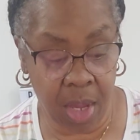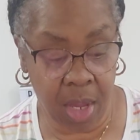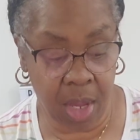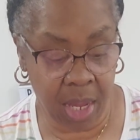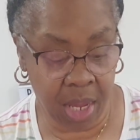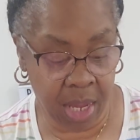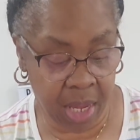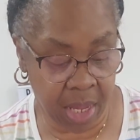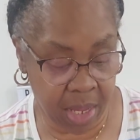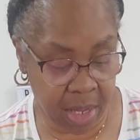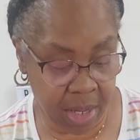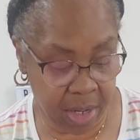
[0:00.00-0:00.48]

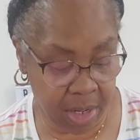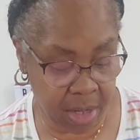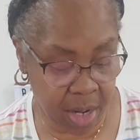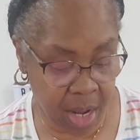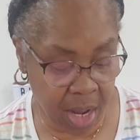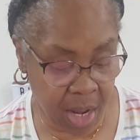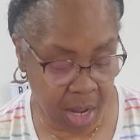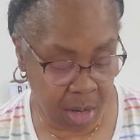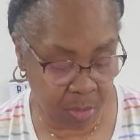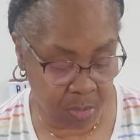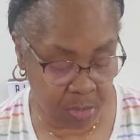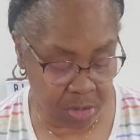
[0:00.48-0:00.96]
And
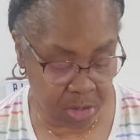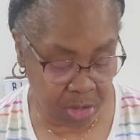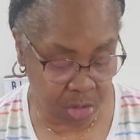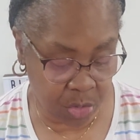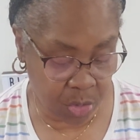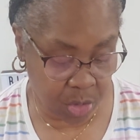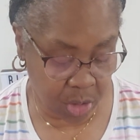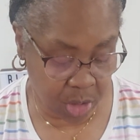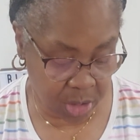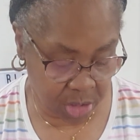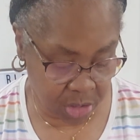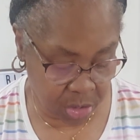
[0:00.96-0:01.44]
I was
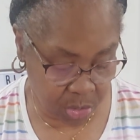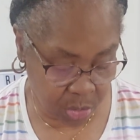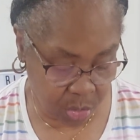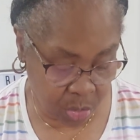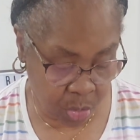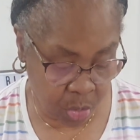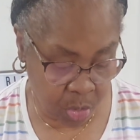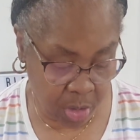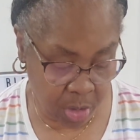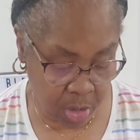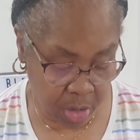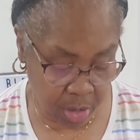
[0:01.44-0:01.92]
going to
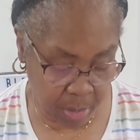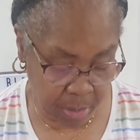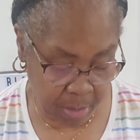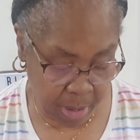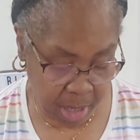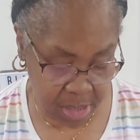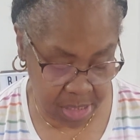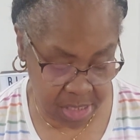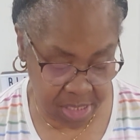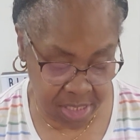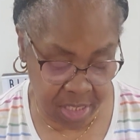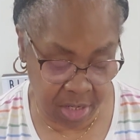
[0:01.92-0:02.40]
order
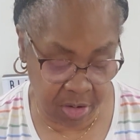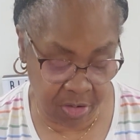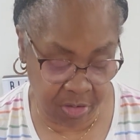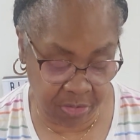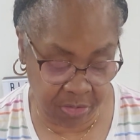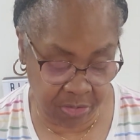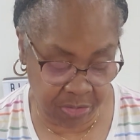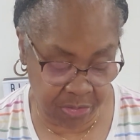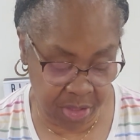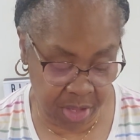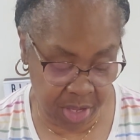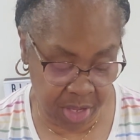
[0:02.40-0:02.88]

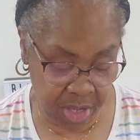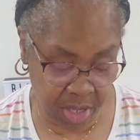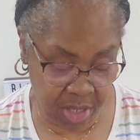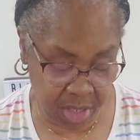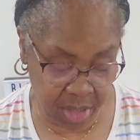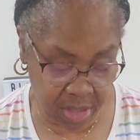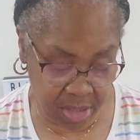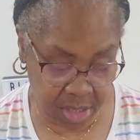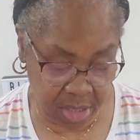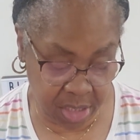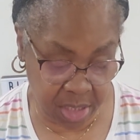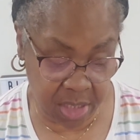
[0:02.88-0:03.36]
myself
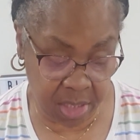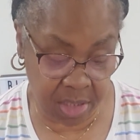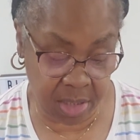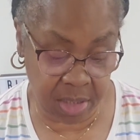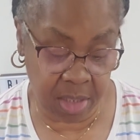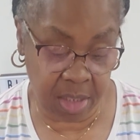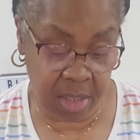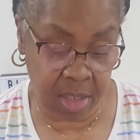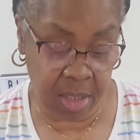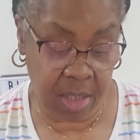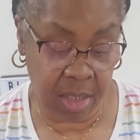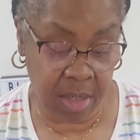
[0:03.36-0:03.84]
this.
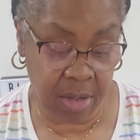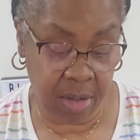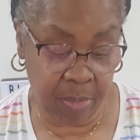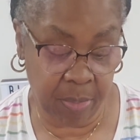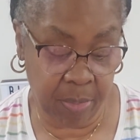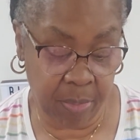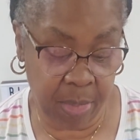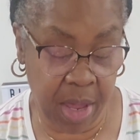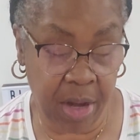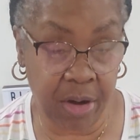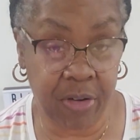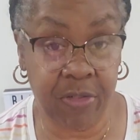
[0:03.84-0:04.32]

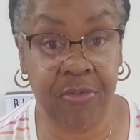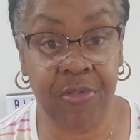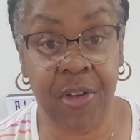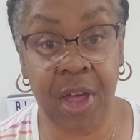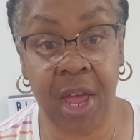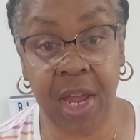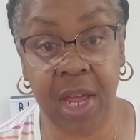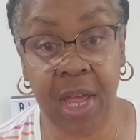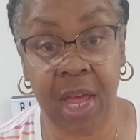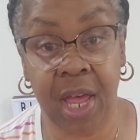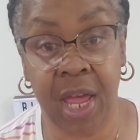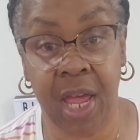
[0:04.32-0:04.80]
Matter of
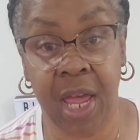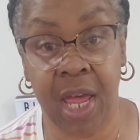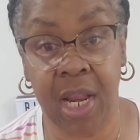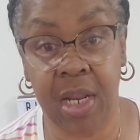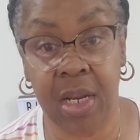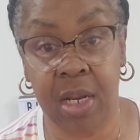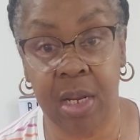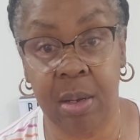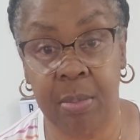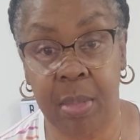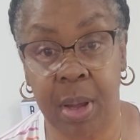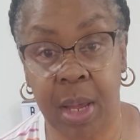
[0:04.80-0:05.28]
fact, I had
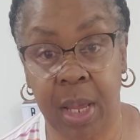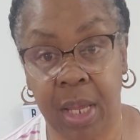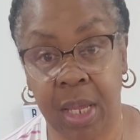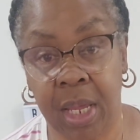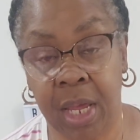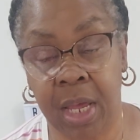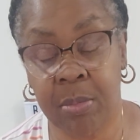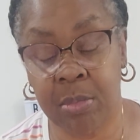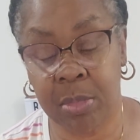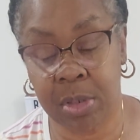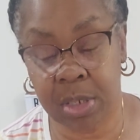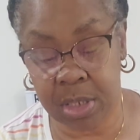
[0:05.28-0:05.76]
it in my
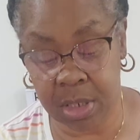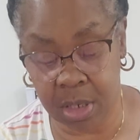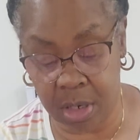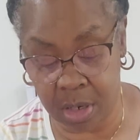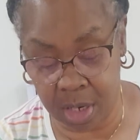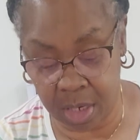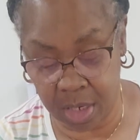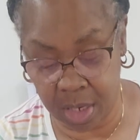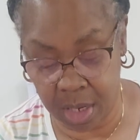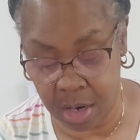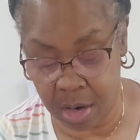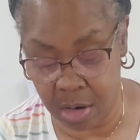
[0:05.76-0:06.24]

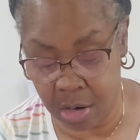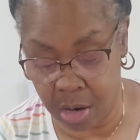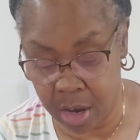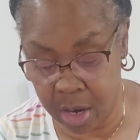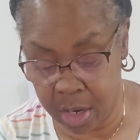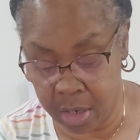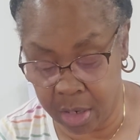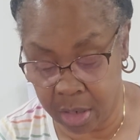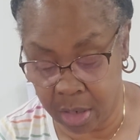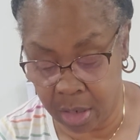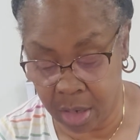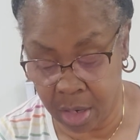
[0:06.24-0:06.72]
Amazon
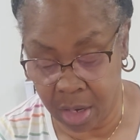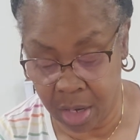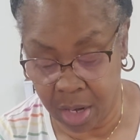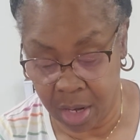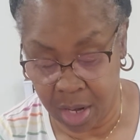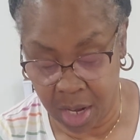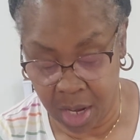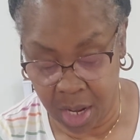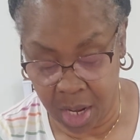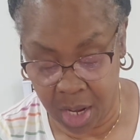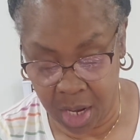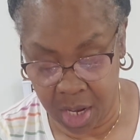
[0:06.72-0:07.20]
cart,
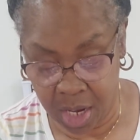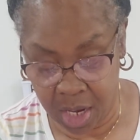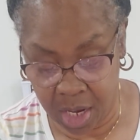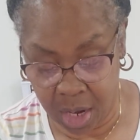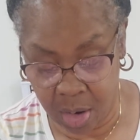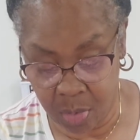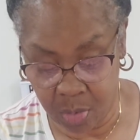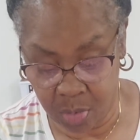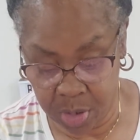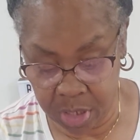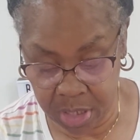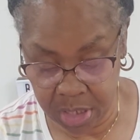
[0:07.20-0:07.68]
and
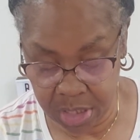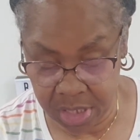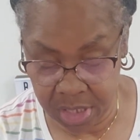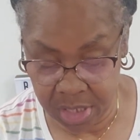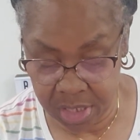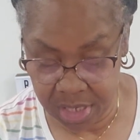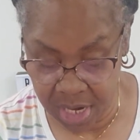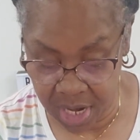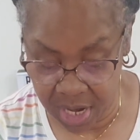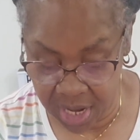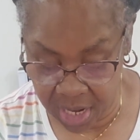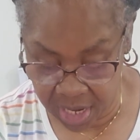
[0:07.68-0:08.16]
I went
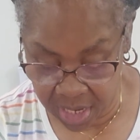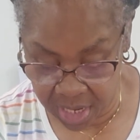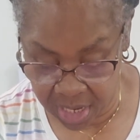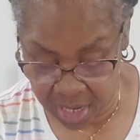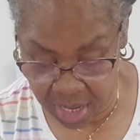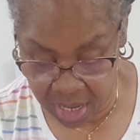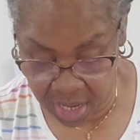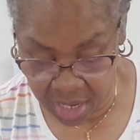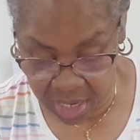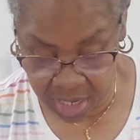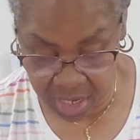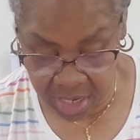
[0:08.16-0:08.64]
today
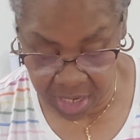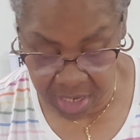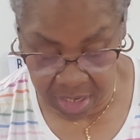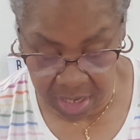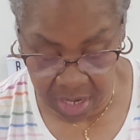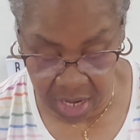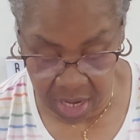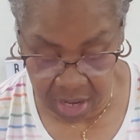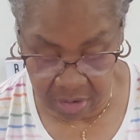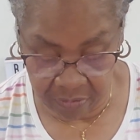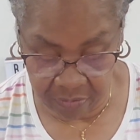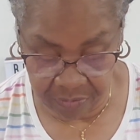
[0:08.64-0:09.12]
and
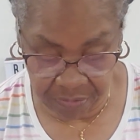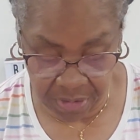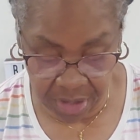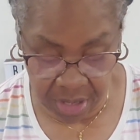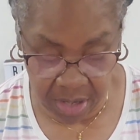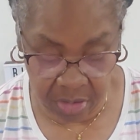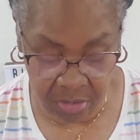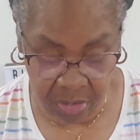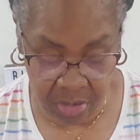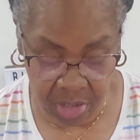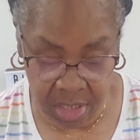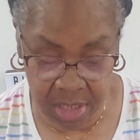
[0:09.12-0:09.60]
I
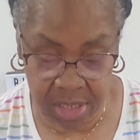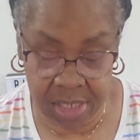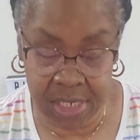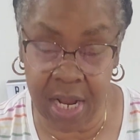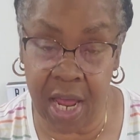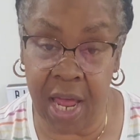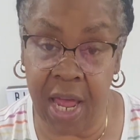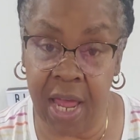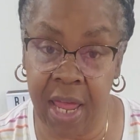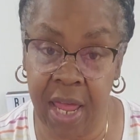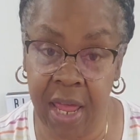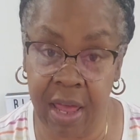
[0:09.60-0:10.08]
found this.
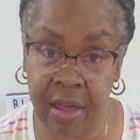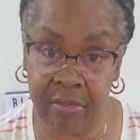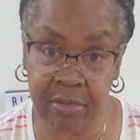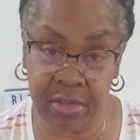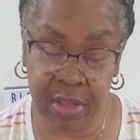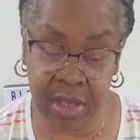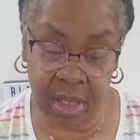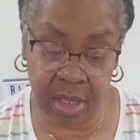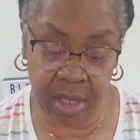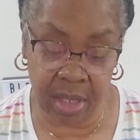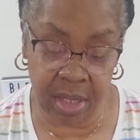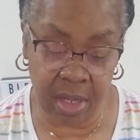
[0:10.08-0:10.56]
I have
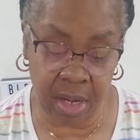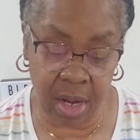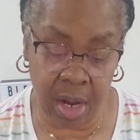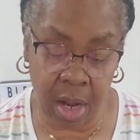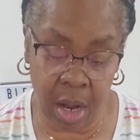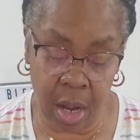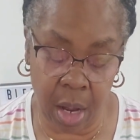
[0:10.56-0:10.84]
the